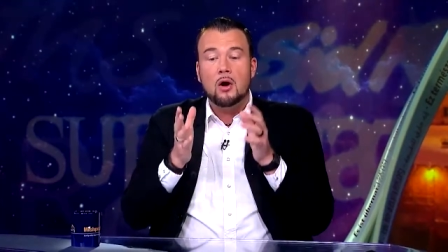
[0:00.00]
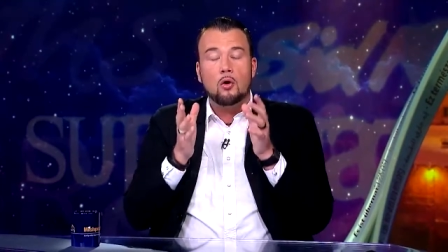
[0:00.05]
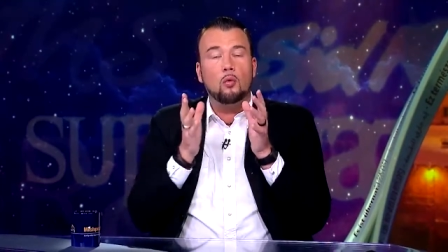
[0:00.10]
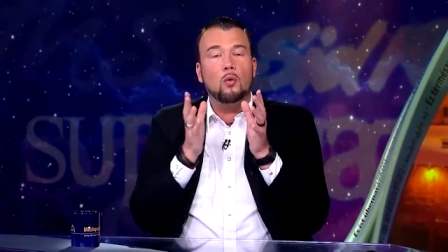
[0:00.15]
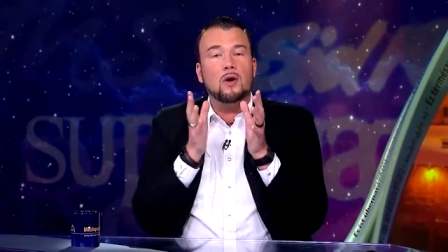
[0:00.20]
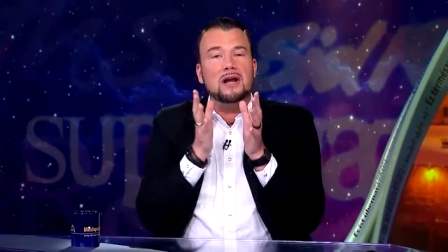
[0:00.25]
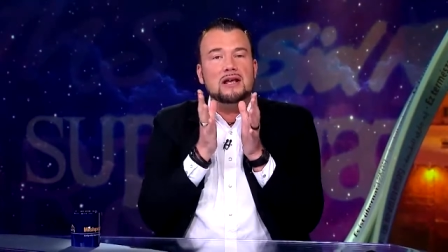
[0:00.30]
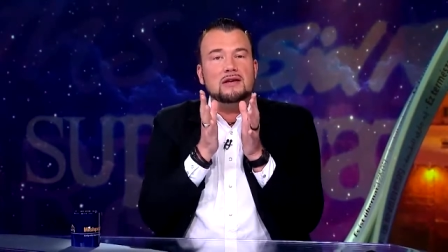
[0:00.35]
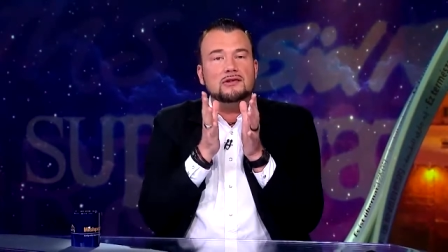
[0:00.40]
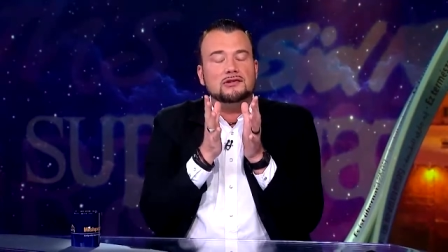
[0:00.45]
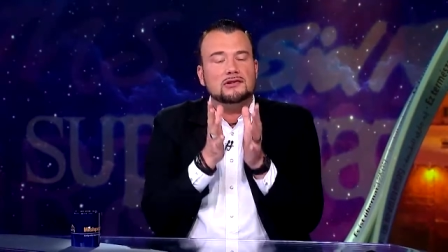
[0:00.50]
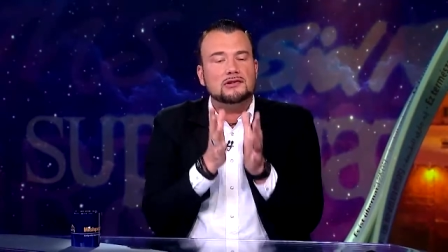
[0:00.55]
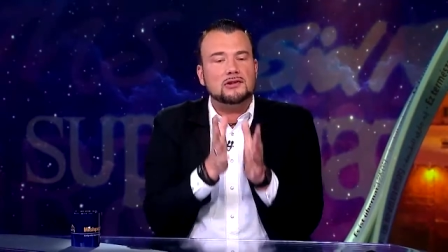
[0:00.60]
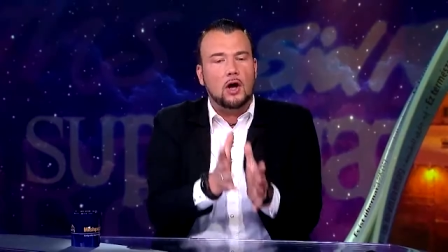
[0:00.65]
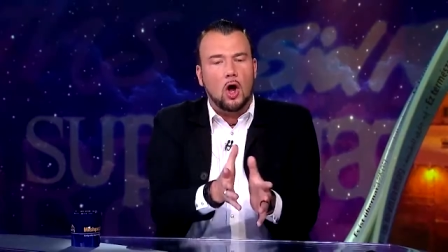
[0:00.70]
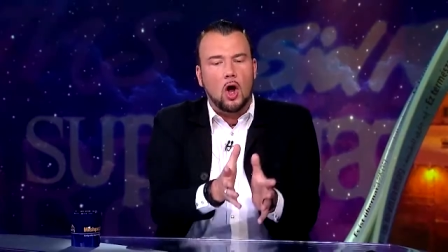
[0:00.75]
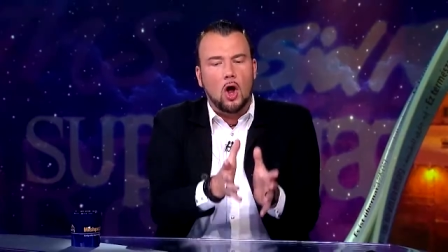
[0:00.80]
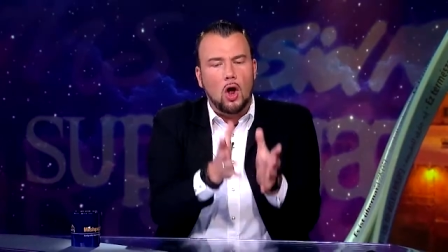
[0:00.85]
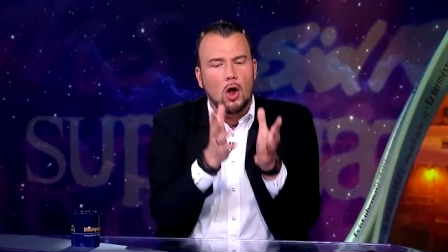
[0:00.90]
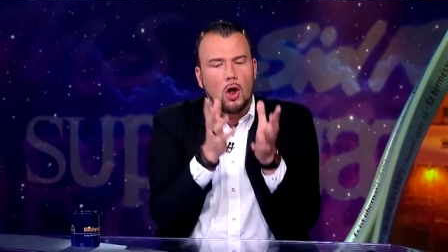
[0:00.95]
when he
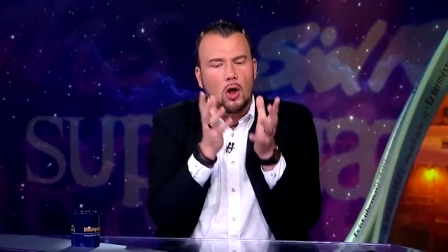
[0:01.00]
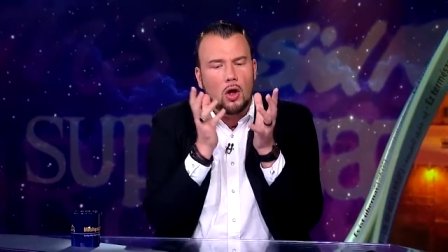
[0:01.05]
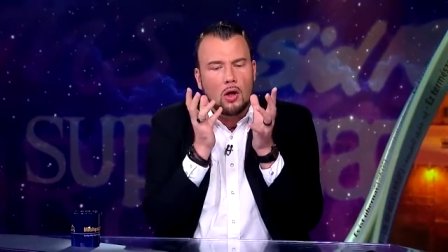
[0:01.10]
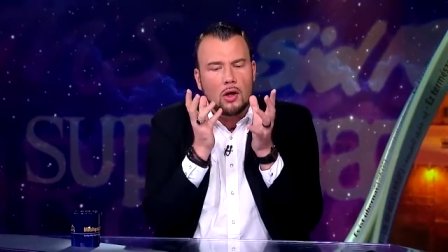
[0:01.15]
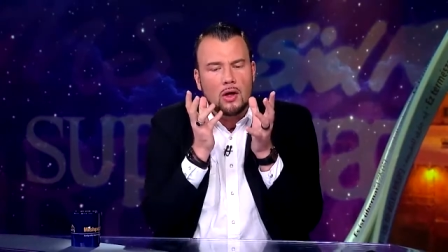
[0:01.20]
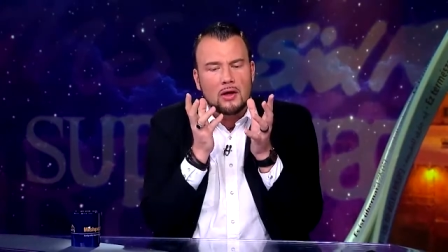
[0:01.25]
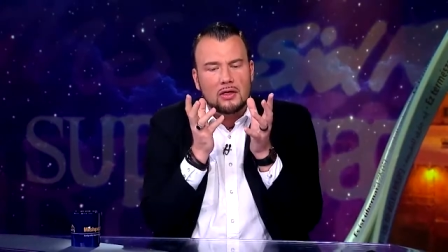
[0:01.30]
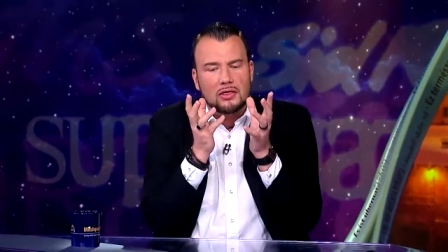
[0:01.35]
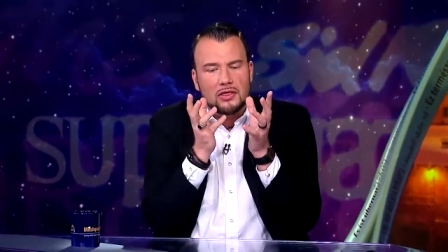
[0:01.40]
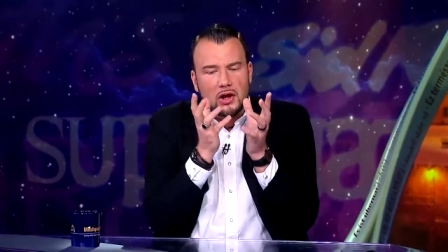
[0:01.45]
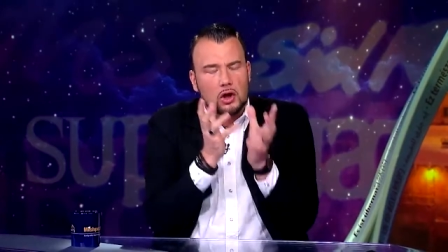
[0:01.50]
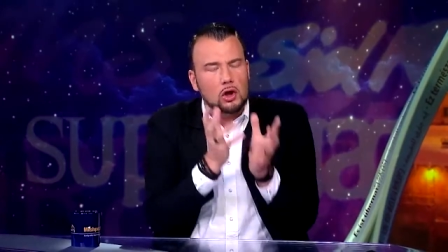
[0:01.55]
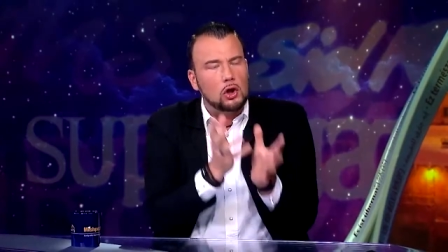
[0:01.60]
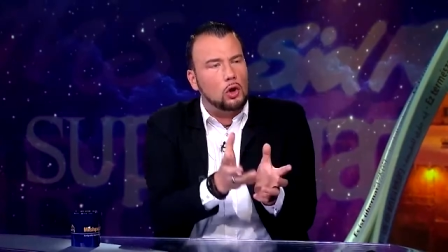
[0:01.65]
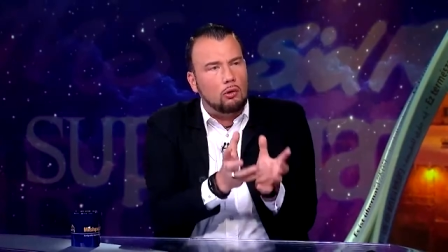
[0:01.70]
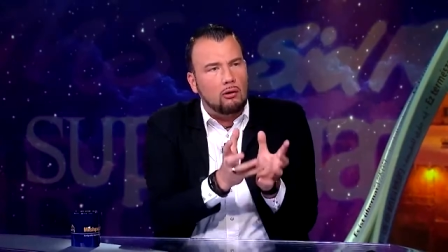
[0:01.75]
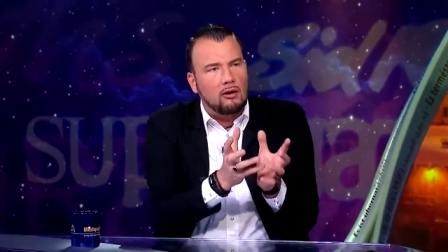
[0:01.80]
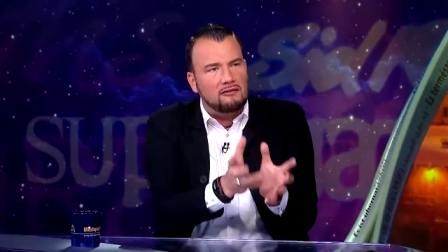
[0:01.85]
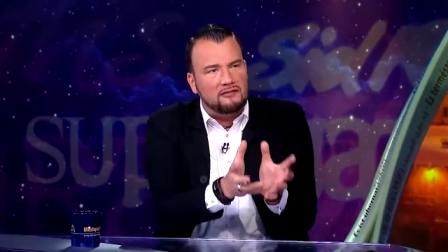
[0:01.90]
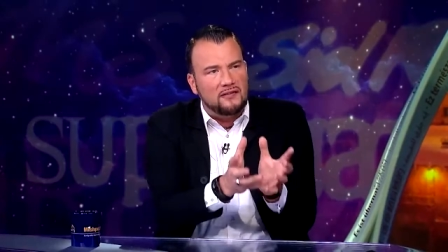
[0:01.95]
saw the
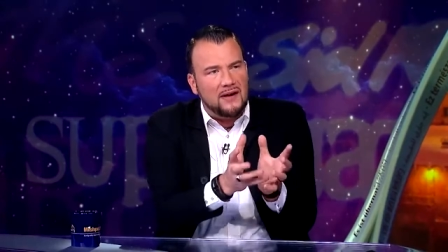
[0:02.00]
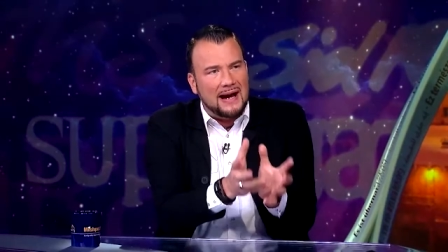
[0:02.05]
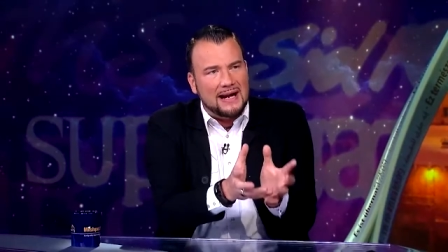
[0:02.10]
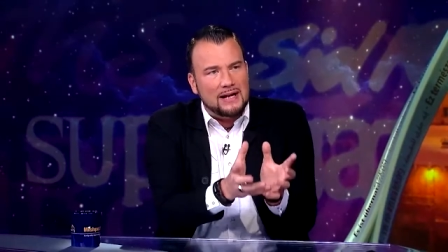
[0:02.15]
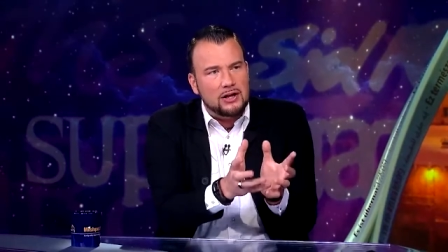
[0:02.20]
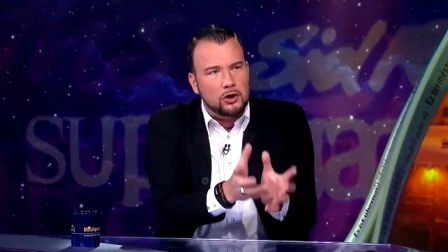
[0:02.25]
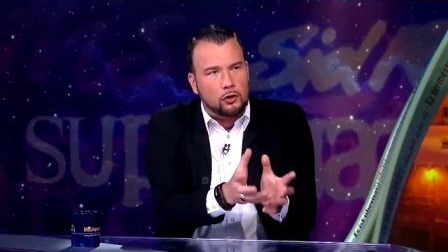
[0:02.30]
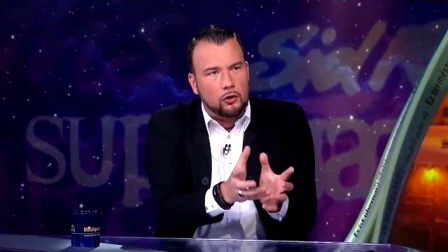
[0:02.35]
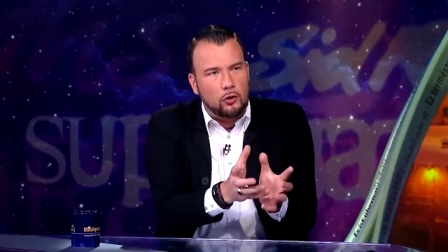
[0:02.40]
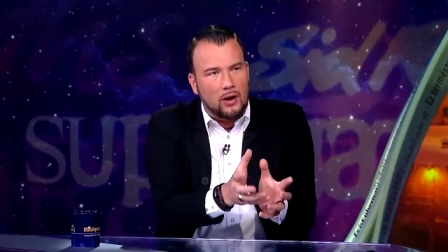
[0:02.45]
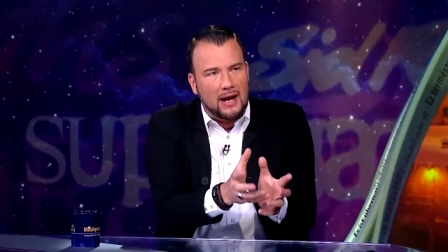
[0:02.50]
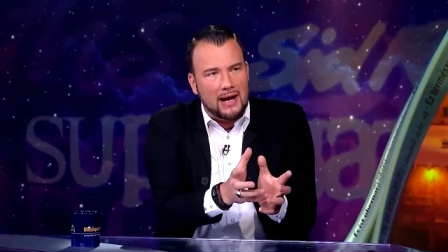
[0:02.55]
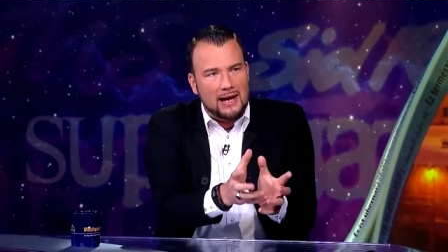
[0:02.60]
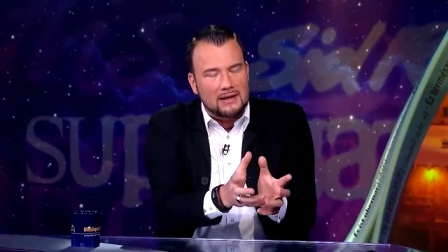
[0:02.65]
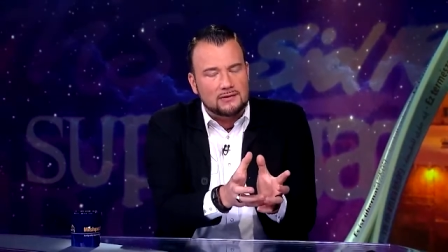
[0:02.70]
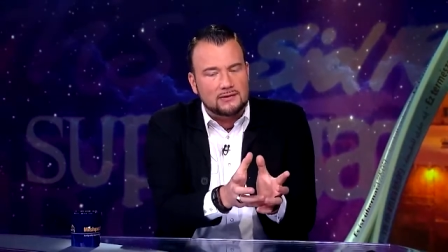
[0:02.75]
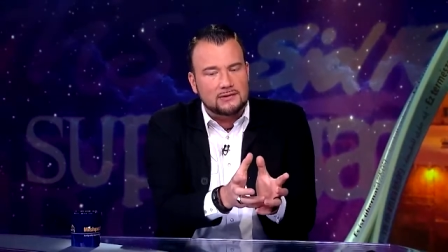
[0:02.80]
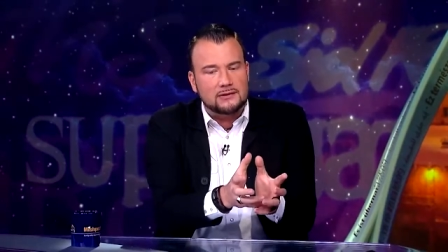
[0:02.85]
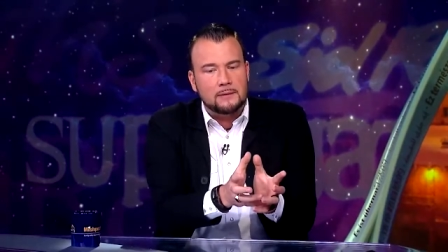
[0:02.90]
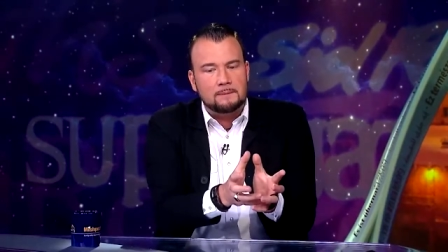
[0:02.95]
glorified
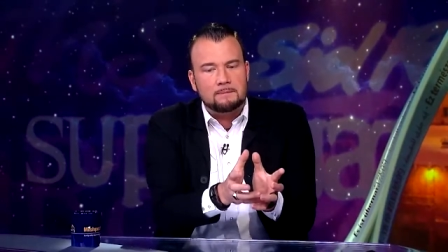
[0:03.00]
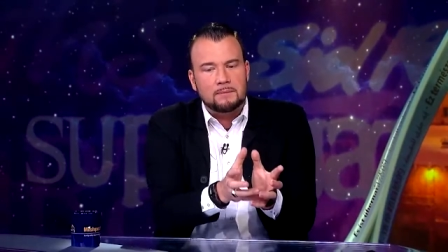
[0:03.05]
Christ